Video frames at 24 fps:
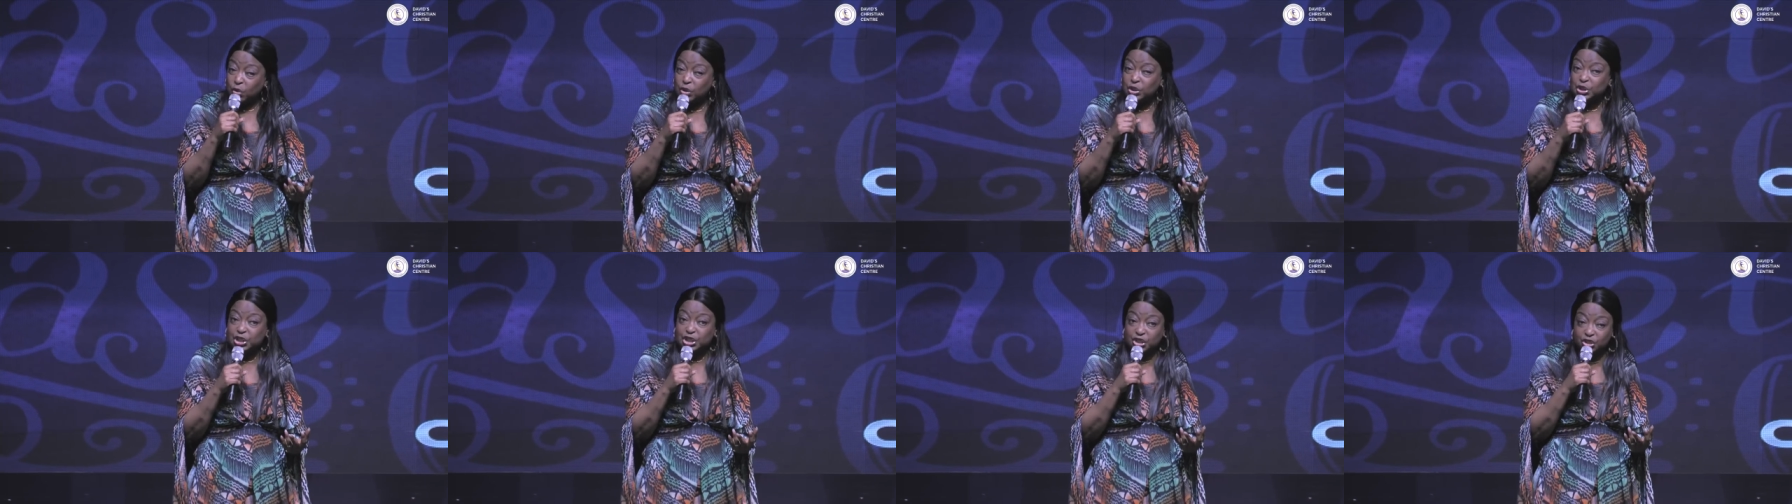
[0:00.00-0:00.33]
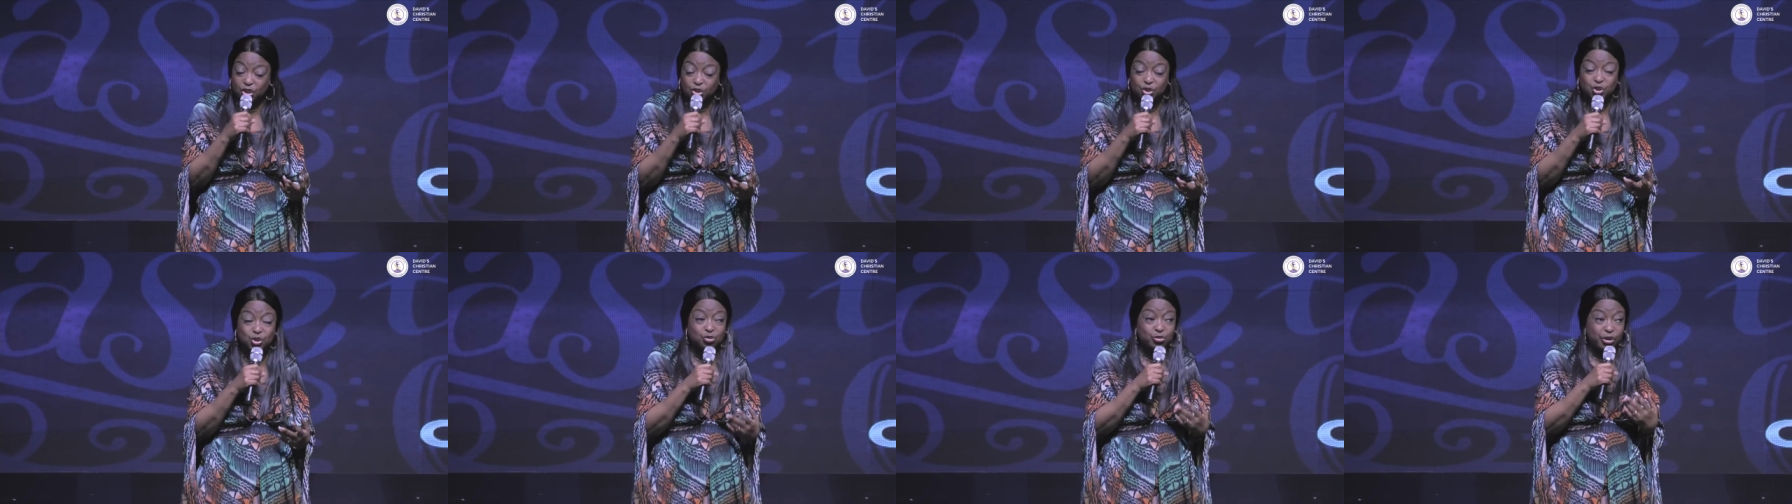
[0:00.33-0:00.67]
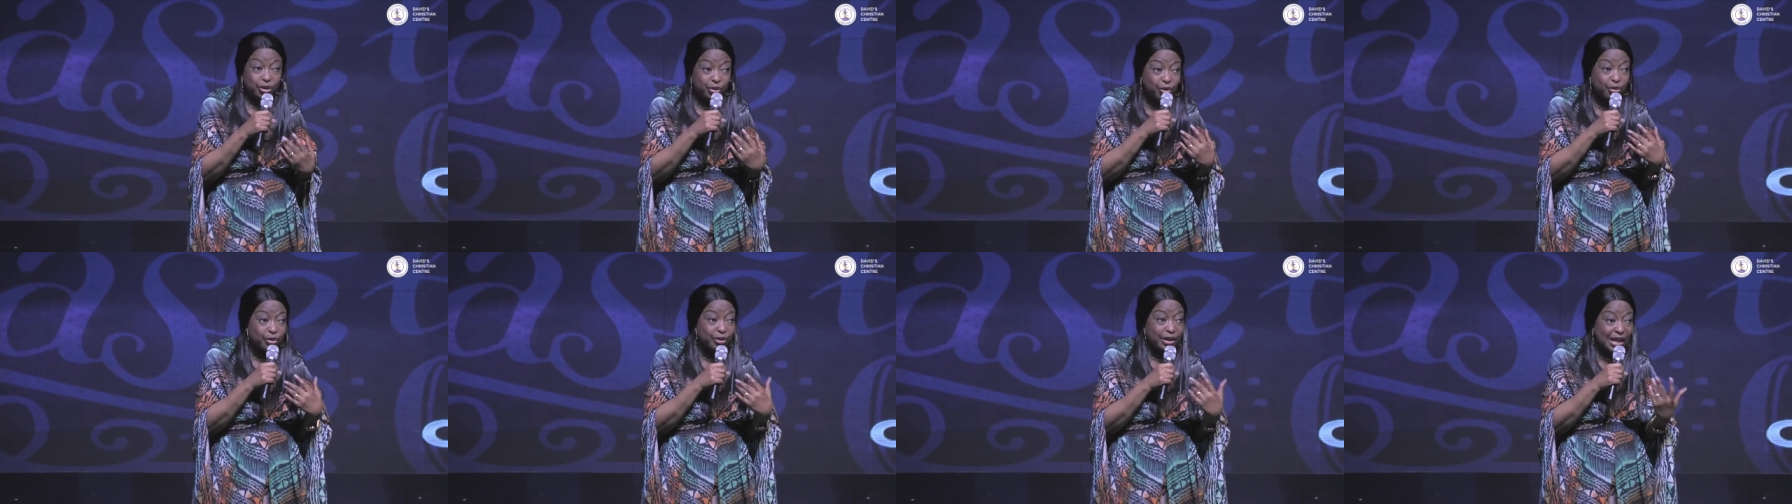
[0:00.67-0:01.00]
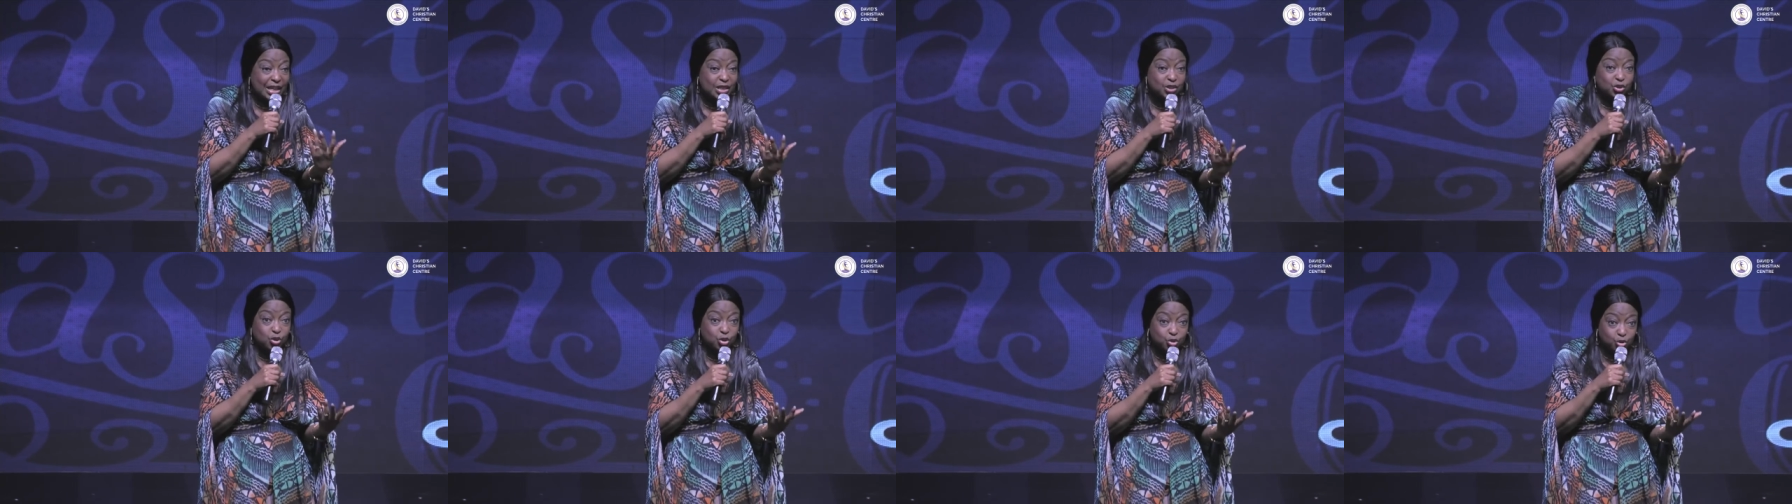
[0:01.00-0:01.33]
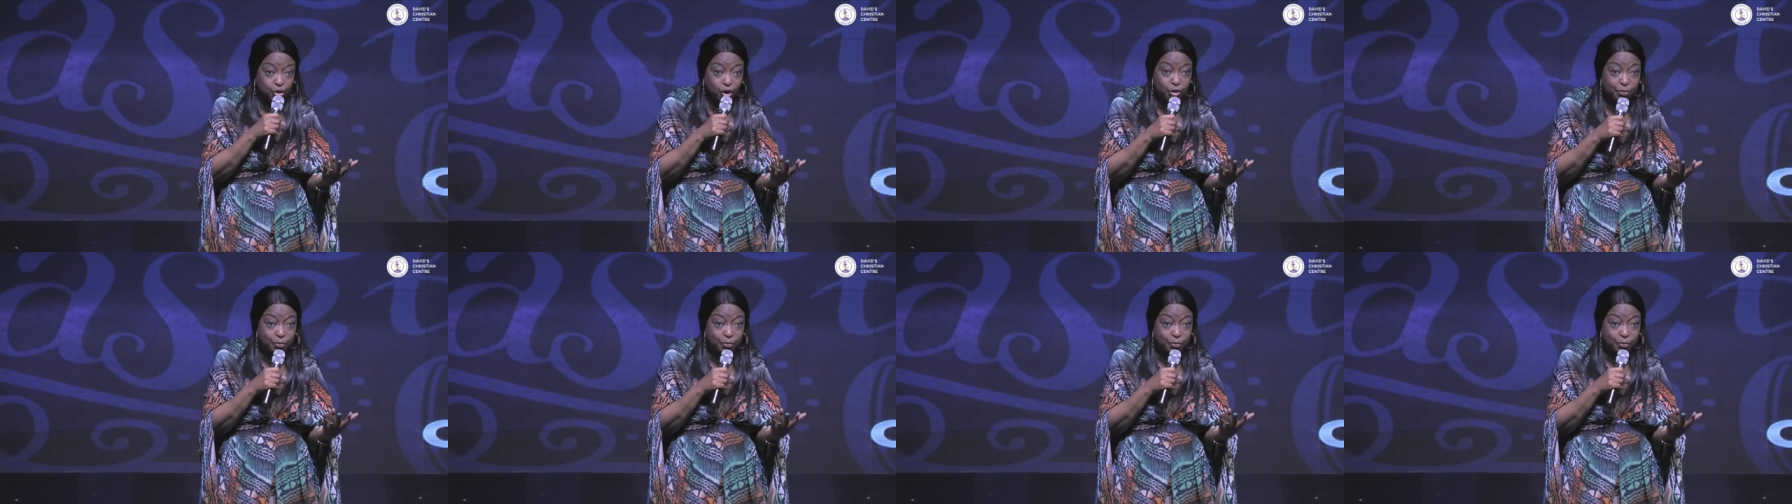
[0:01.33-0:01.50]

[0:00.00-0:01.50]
want Jesus to recognize your